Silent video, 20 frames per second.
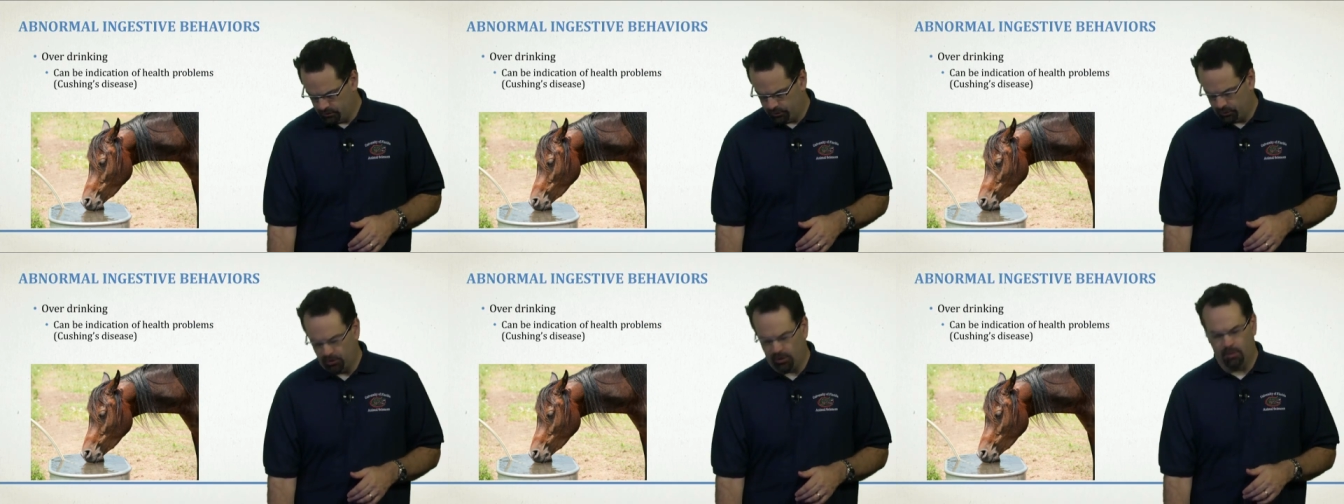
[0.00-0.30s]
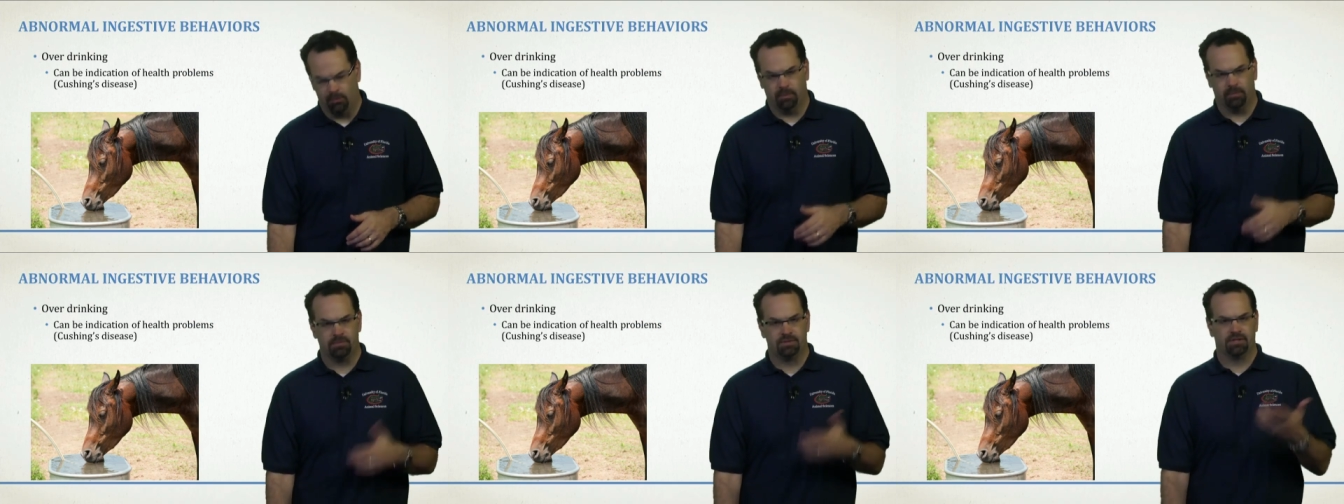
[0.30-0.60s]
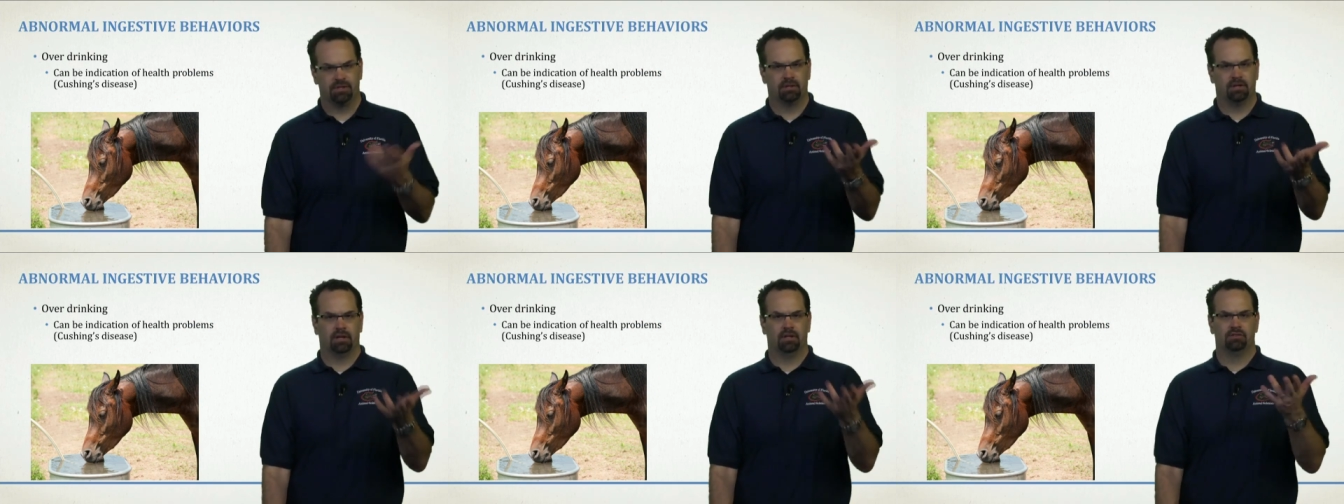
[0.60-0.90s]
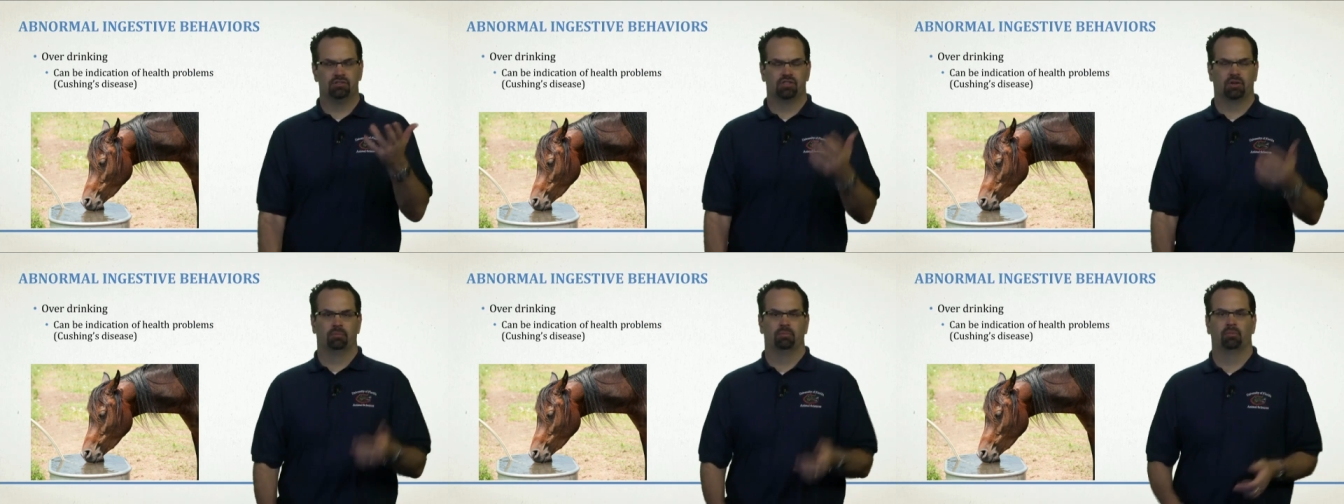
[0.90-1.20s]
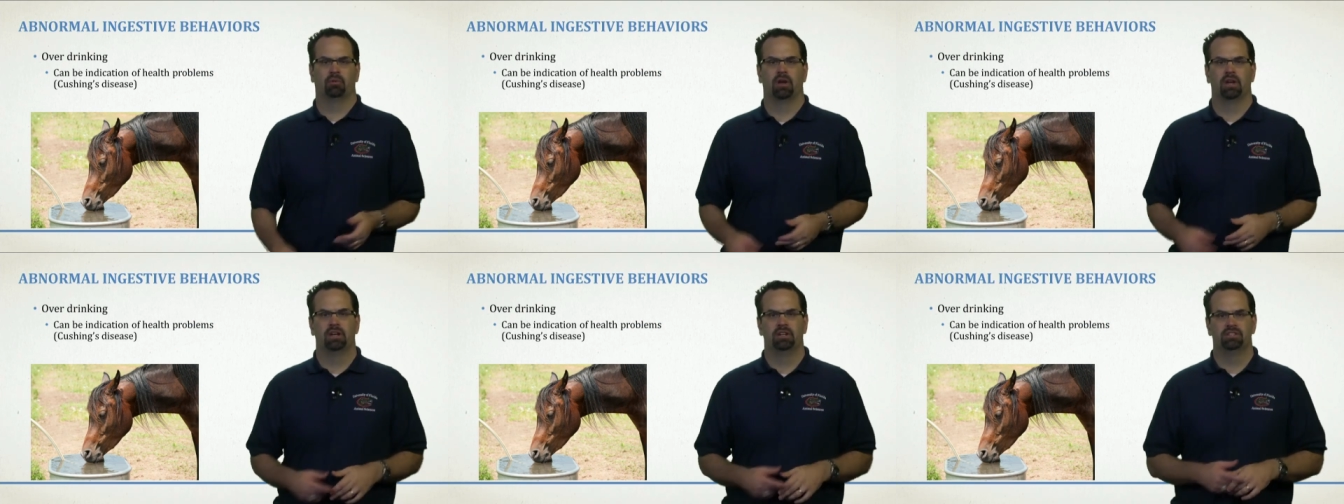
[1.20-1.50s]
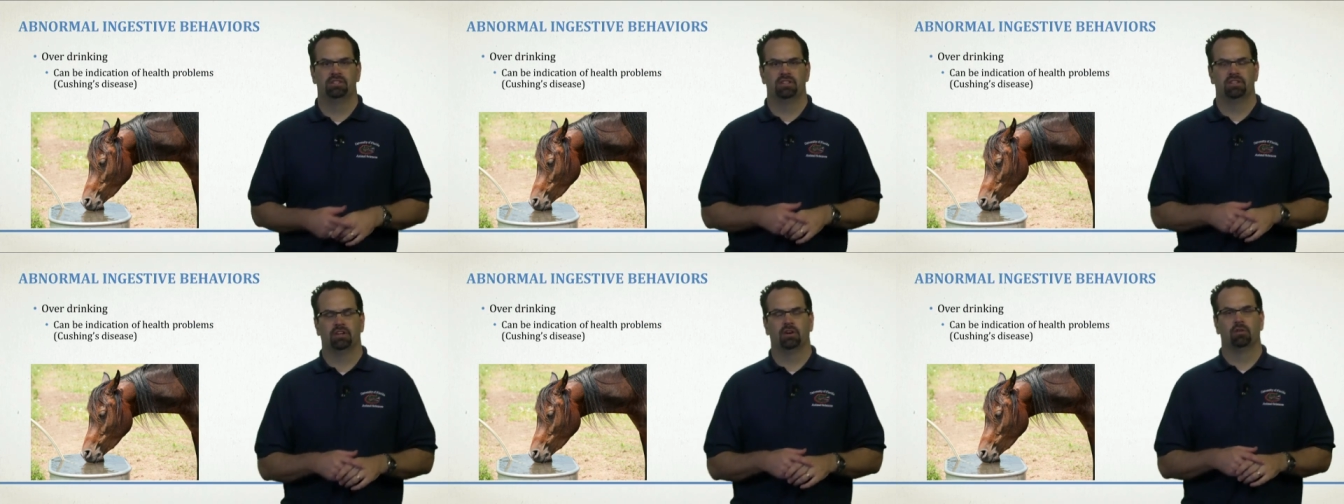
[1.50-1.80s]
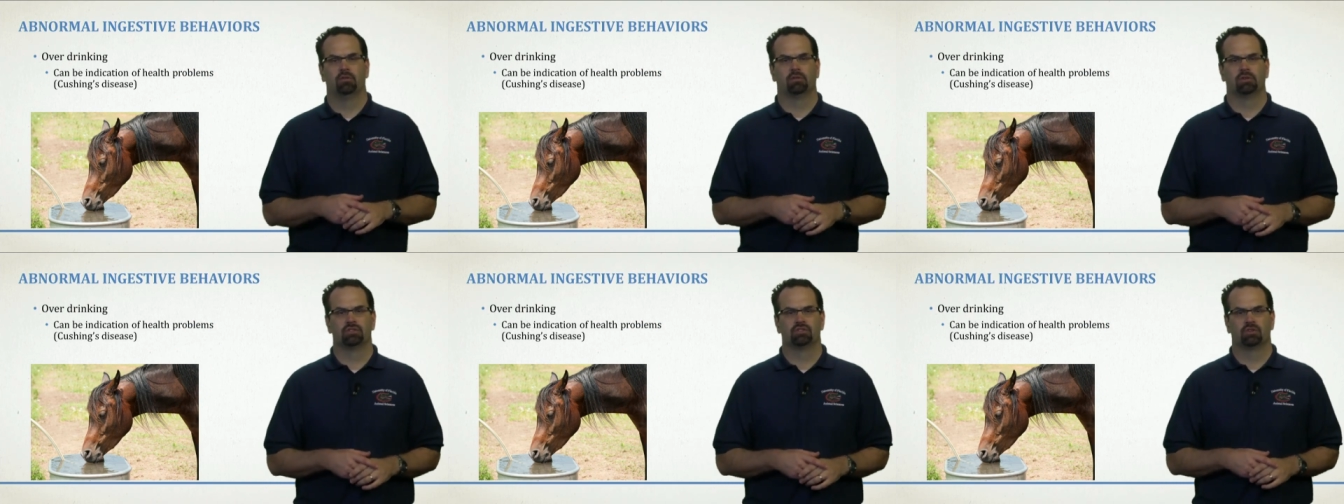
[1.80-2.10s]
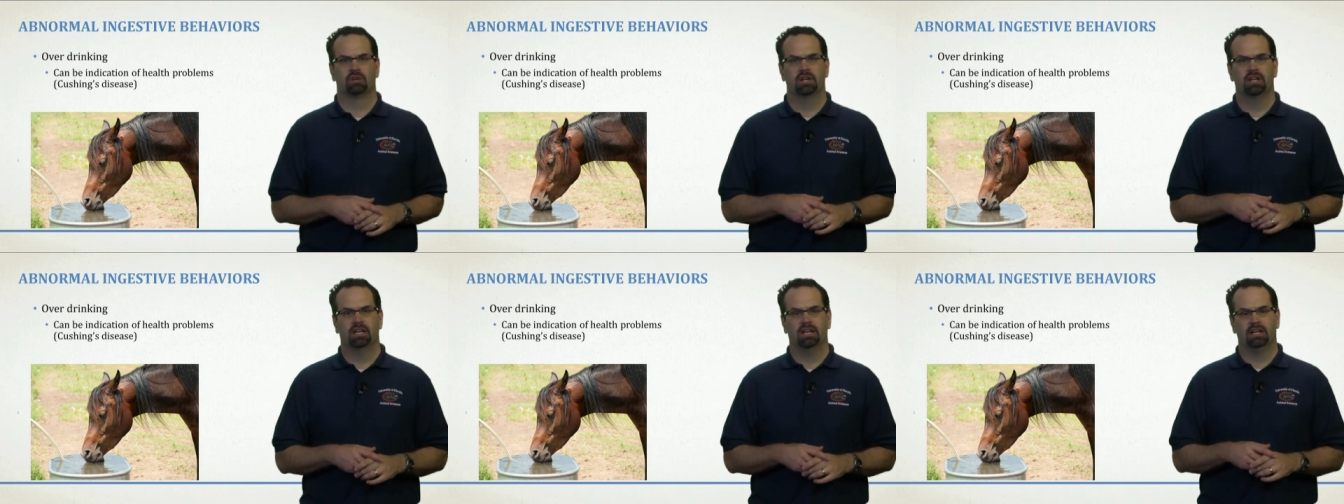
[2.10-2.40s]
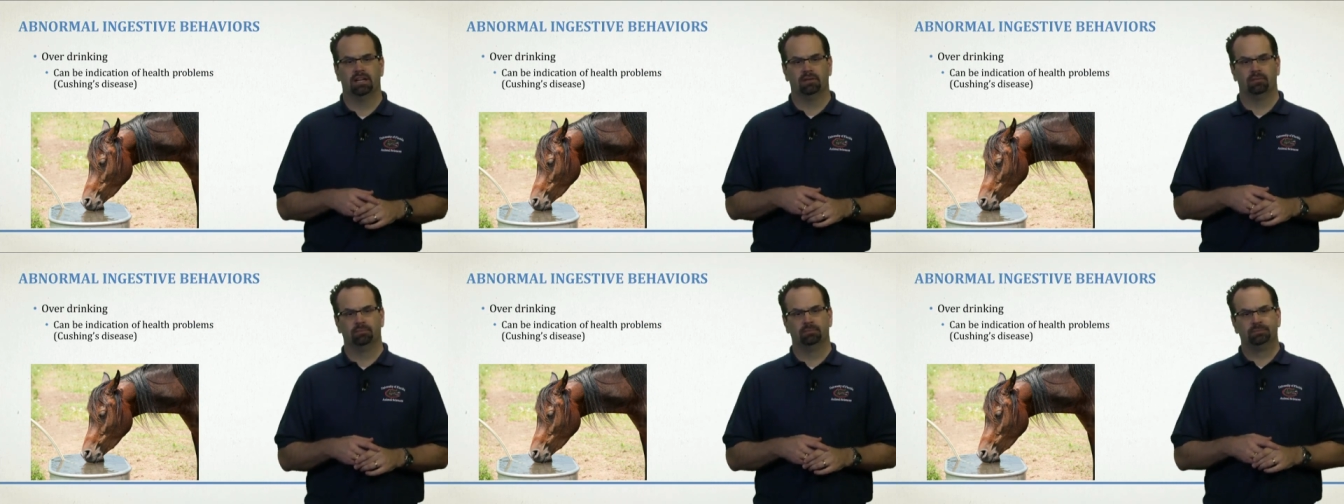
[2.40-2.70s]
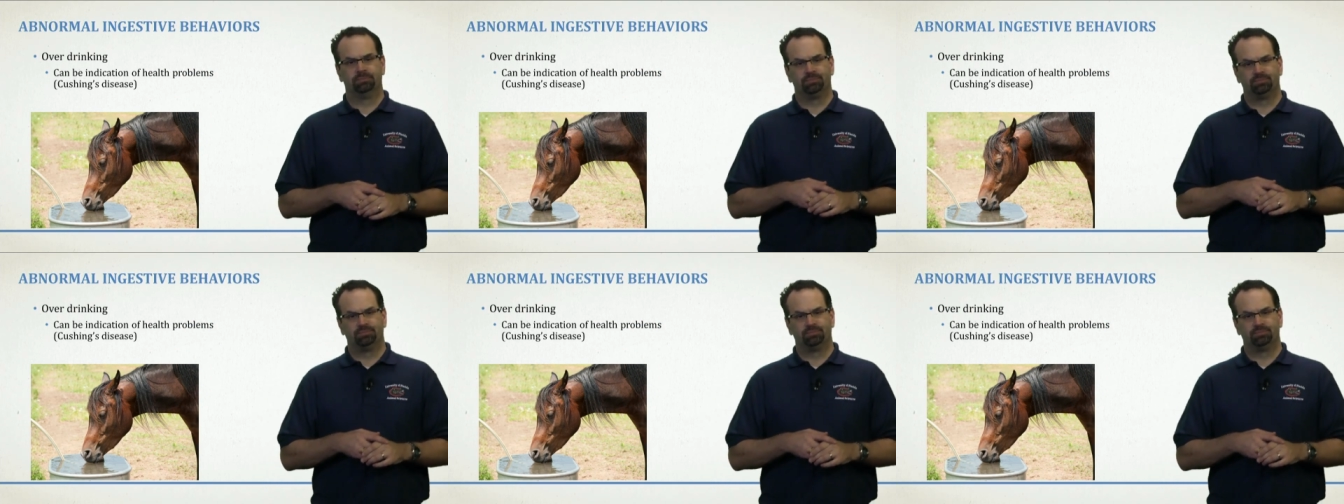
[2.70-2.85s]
problems, and jump right into the over drinking.